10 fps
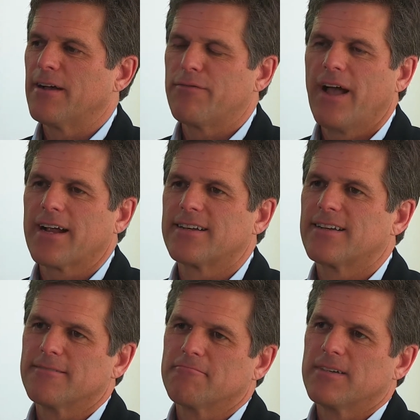effect.
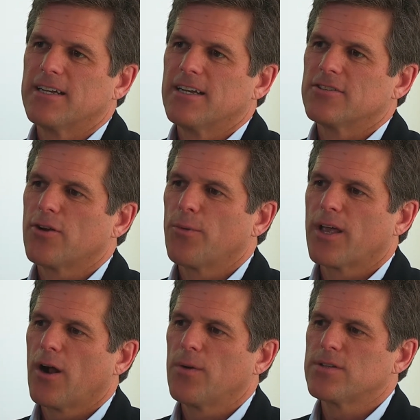So we
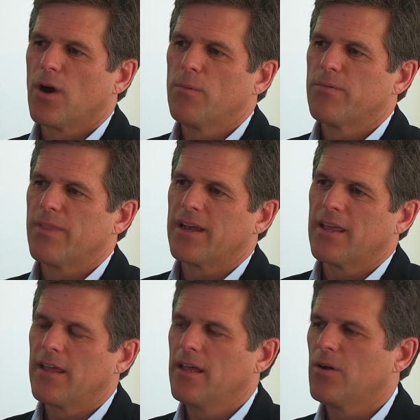can always hope that
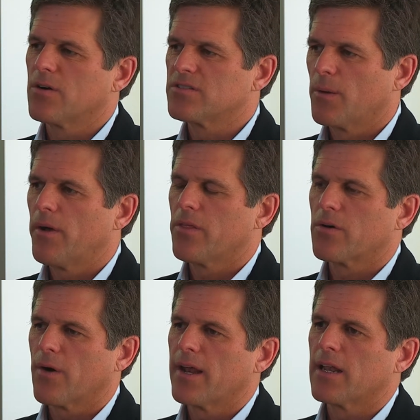he or some other
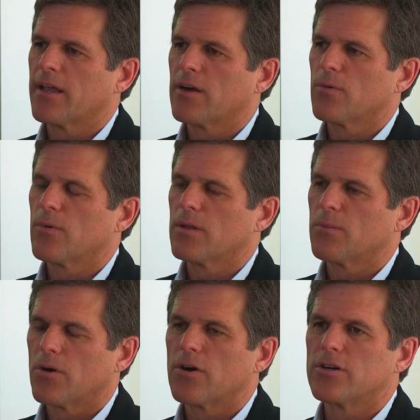great leader will
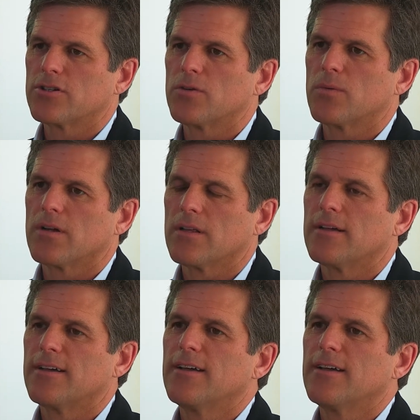emerge who will